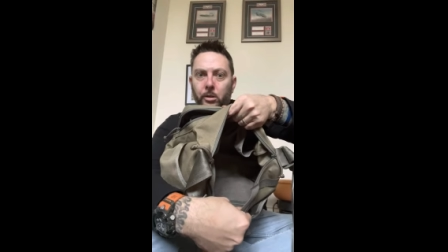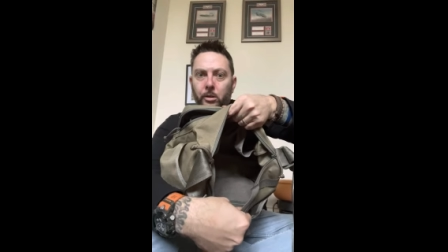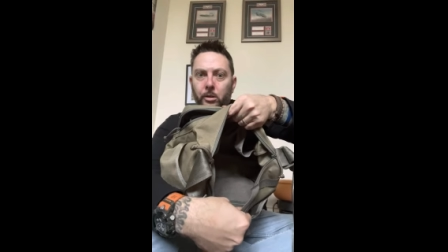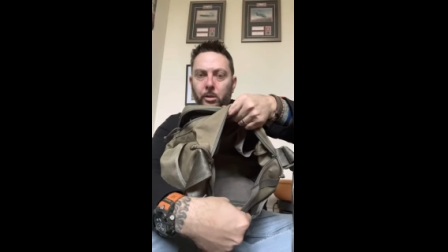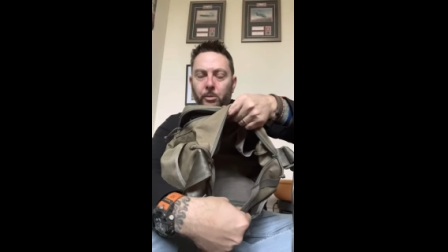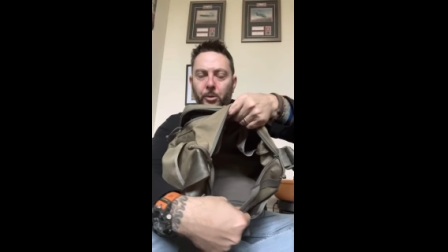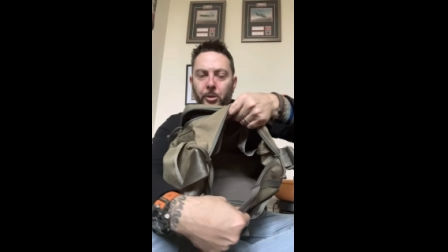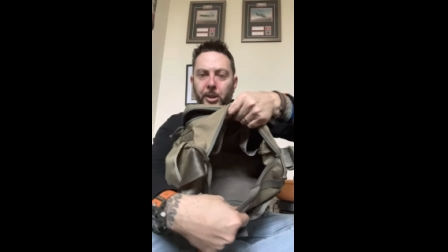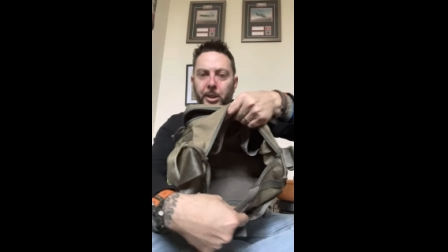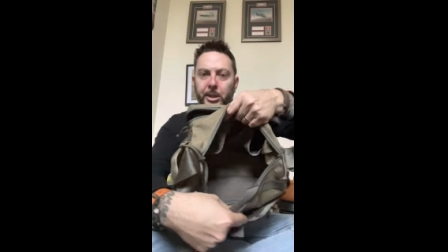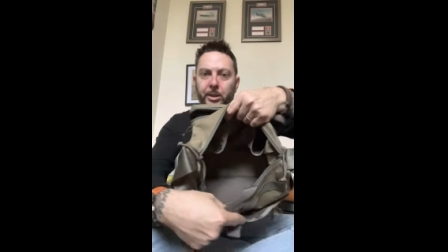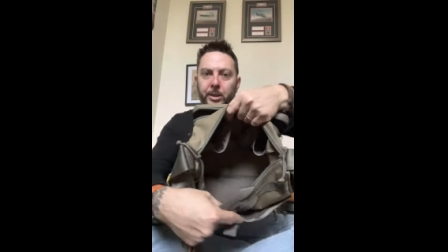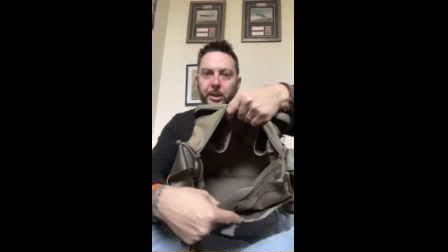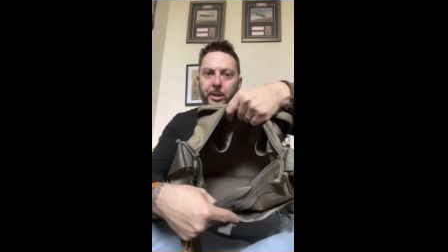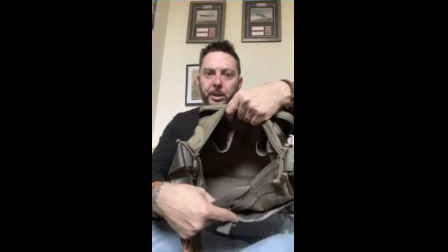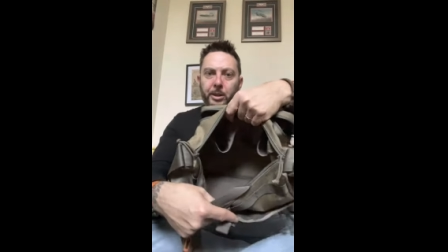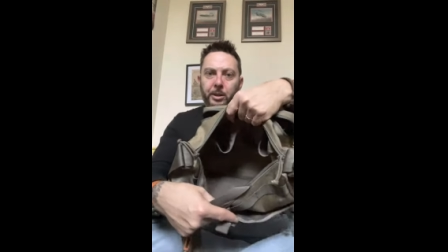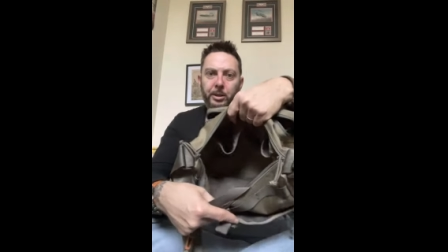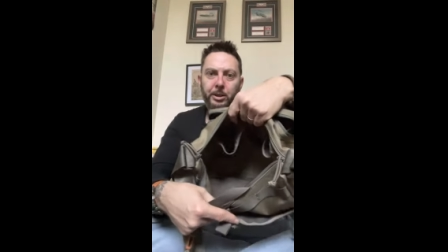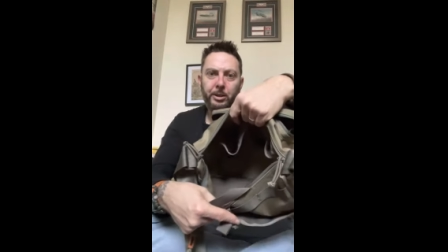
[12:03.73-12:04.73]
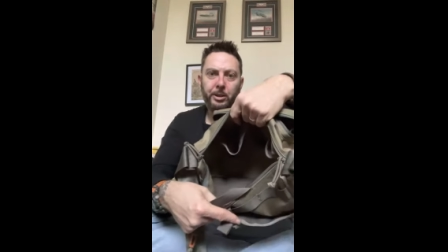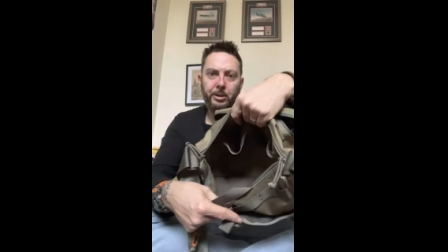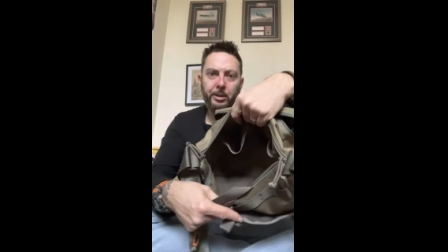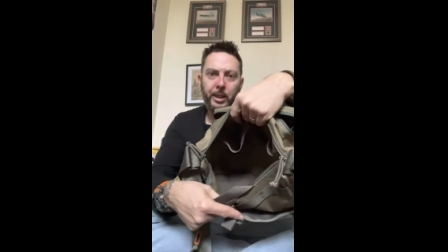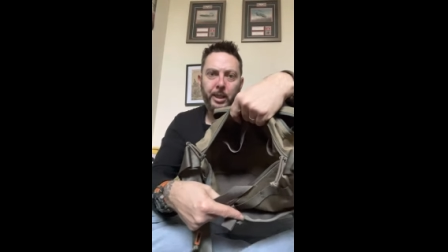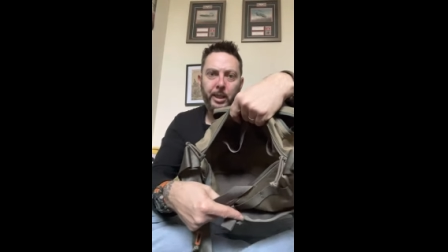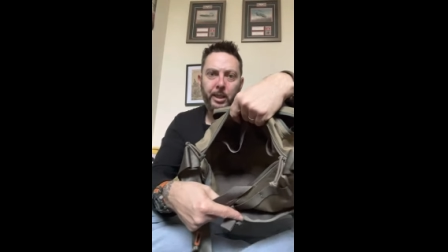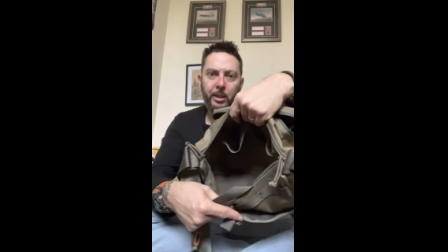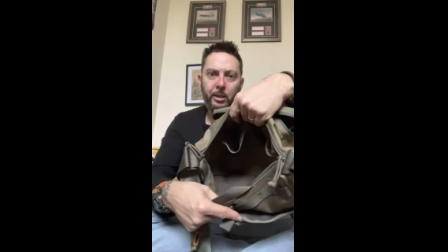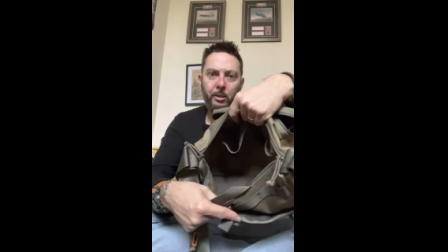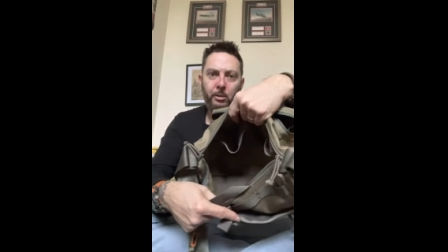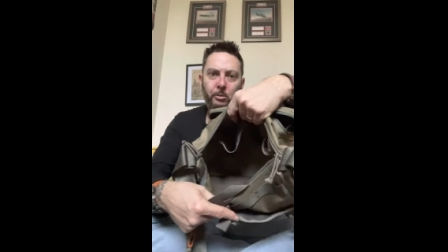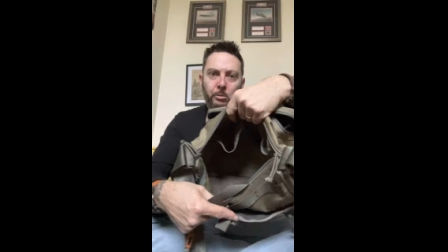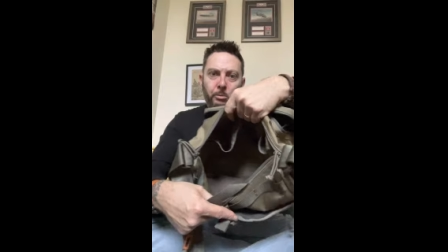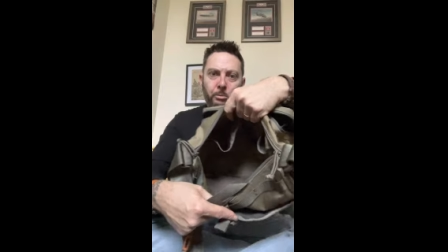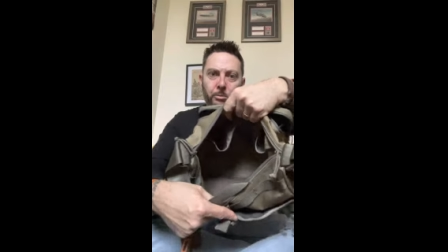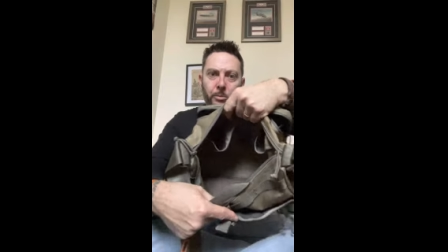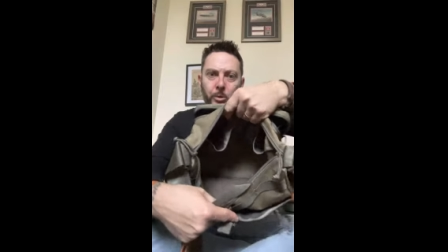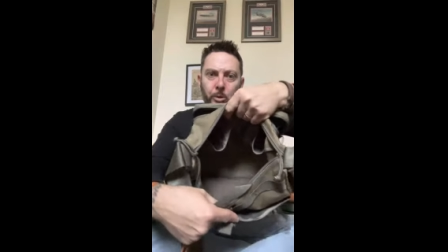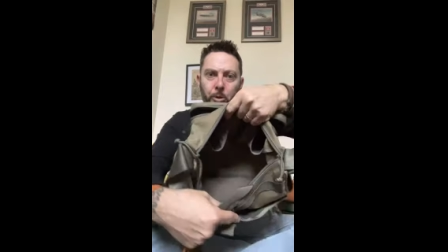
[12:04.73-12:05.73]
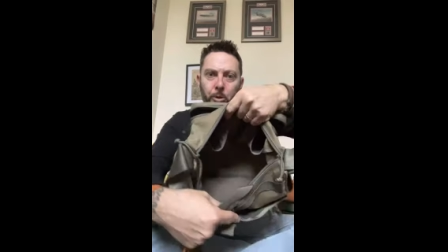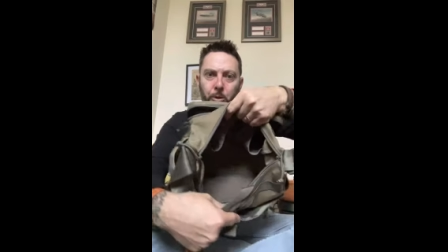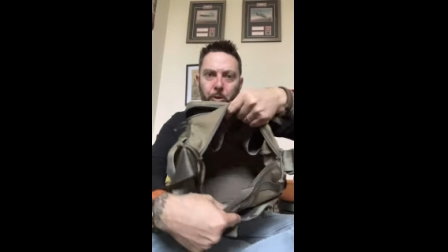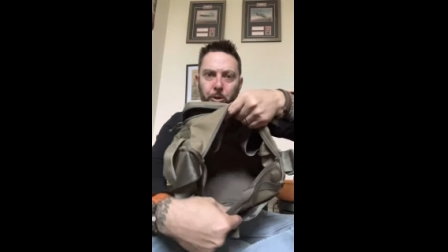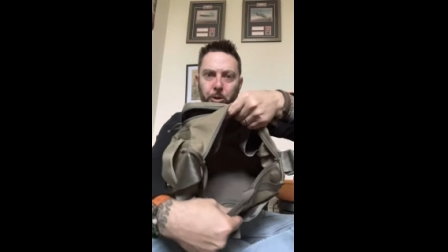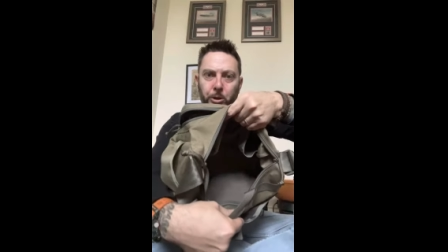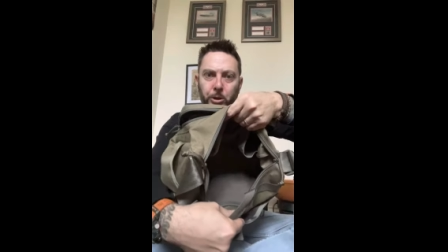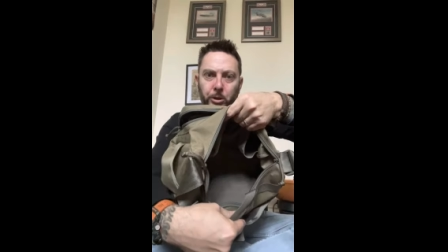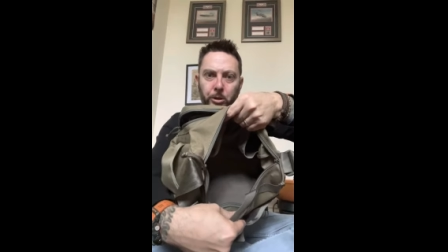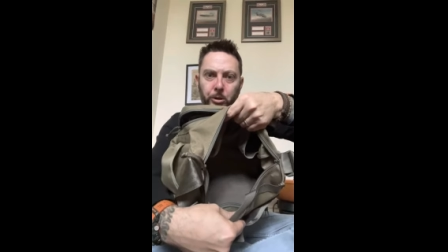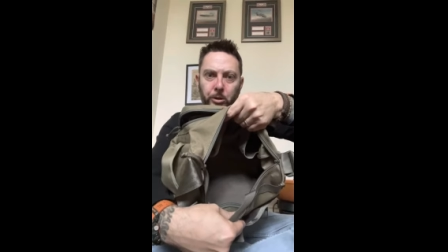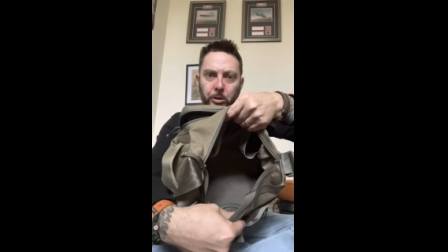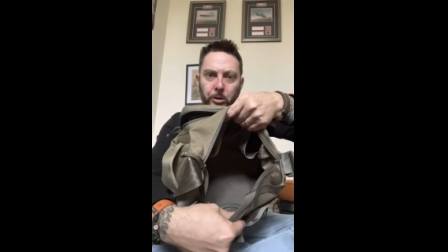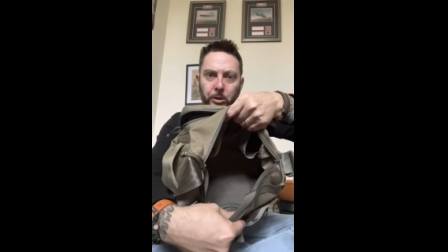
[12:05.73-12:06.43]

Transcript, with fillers: I'm not entirely certain how much